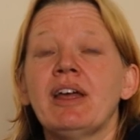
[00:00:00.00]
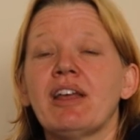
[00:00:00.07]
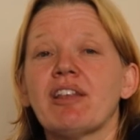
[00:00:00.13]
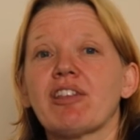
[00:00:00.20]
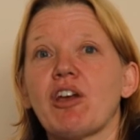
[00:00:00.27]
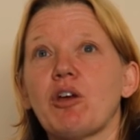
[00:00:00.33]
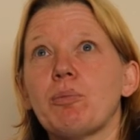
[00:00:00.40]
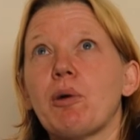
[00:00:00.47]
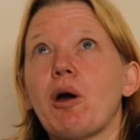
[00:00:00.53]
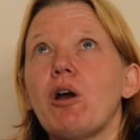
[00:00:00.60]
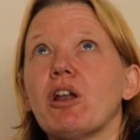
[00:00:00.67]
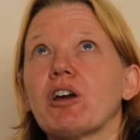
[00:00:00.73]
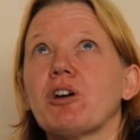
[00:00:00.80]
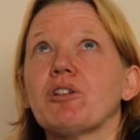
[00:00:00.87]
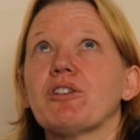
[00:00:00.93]
So
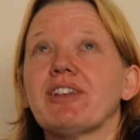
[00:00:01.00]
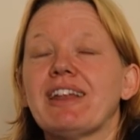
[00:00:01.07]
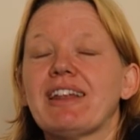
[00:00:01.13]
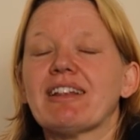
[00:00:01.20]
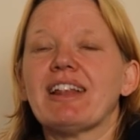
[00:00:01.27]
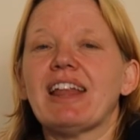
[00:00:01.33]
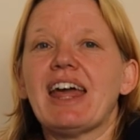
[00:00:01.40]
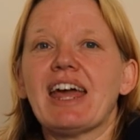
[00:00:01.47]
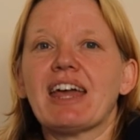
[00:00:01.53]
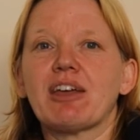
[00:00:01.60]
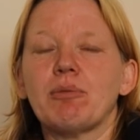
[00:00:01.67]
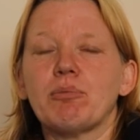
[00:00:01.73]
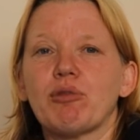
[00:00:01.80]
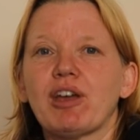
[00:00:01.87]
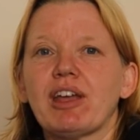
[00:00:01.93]
polar continental air
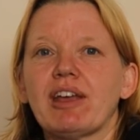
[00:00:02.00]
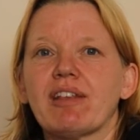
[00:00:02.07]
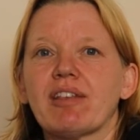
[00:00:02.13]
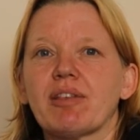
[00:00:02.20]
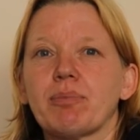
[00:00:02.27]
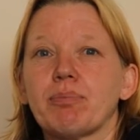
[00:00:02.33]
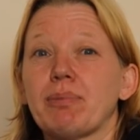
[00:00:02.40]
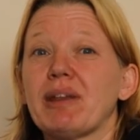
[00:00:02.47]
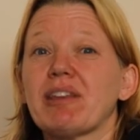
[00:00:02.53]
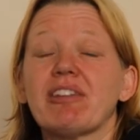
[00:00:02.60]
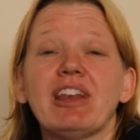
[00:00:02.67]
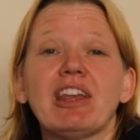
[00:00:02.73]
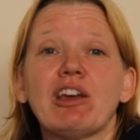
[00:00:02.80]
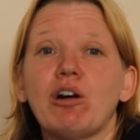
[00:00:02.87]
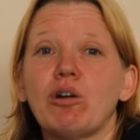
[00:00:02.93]
can bring us
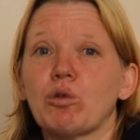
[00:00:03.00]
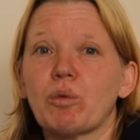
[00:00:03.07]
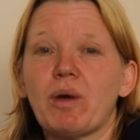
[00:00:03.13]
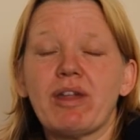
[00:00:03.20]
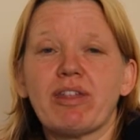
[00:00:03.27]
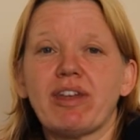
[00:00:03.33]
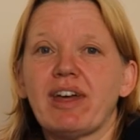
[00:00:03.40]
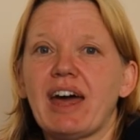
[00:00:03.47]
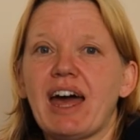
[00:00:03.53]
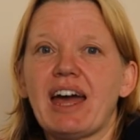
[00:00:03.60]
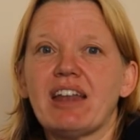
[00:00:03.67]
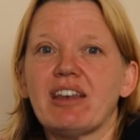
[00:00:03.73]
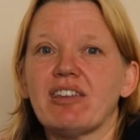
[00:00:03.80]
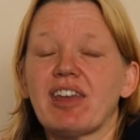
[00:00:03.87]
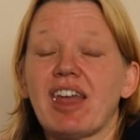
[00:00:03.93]
bitterly cold weather
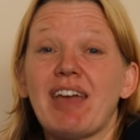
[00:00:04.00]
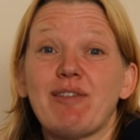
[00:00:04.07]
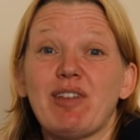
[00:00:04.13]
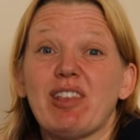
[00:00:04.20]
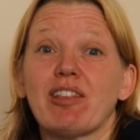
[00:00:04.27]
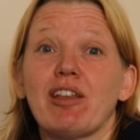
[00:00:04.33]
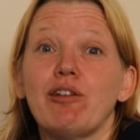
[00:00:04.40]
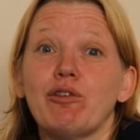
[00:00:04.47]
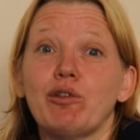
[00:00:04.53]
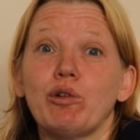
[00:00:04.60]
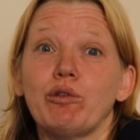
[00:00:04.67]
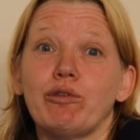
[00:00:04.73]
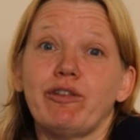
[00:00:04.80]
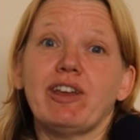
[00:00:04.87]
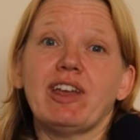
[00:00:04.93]
and heavy
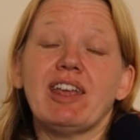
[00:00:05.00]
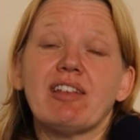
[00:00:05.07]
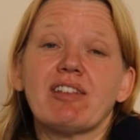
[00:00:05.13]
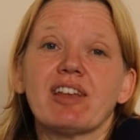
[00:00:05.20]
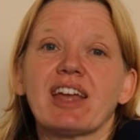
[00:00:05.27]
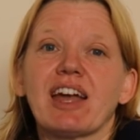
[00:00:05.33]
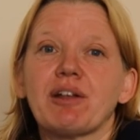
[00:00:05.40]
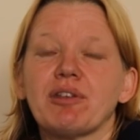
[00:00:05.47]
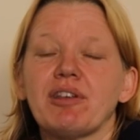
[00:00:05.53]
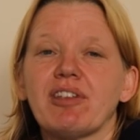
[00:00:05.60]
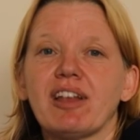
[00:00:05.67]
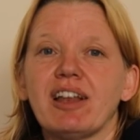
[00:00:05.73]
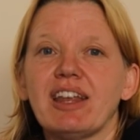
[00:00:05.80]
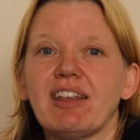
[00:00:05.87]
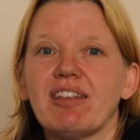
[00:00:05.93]
snowfall for eastern counties,
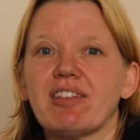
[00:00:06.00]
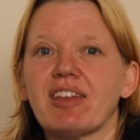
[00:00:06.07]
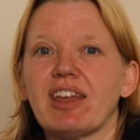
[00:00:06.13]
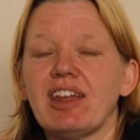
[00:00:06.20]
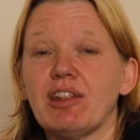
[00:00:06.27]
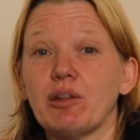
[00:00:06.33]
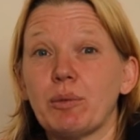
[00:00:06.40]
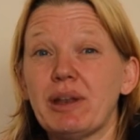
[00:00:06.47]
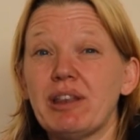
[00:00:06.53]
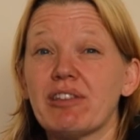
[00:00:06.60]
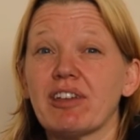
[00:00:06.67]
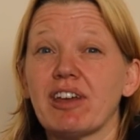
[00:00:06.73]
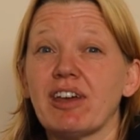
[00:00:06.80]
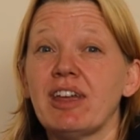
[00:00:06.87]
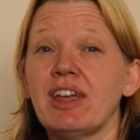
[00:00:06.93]
at least in the
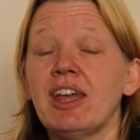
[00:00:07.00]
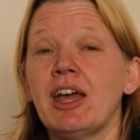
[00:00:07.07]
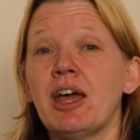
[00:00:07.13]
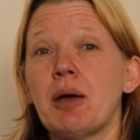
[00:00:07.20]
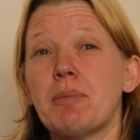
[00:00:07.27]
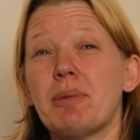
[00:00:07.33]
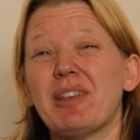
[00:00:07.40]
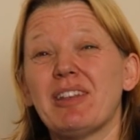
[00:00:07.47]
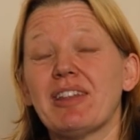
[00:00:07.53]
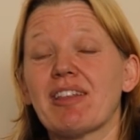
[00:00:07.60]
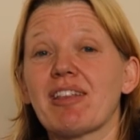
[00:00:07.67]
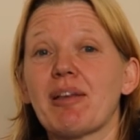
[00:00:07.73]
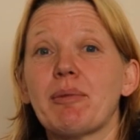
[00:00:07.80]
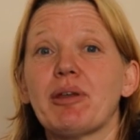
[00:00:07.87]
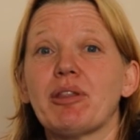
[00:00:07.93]
winter, but in the
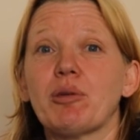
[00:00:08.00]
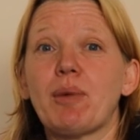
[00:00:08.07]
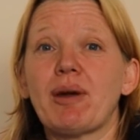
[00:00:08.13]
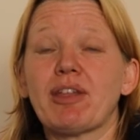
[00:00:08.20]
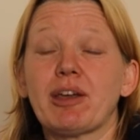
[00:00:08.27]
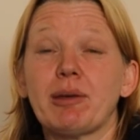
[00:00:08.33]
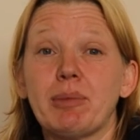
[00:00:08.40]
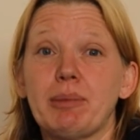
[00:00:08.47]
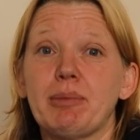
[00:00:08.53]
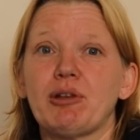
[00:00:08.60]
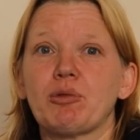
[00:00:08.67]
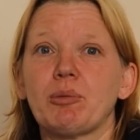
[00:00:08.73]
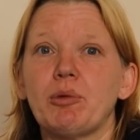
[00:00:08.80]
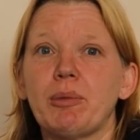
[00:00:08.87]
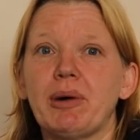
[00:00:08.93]
summer the weather can be
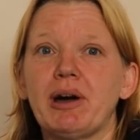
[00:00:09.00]
much more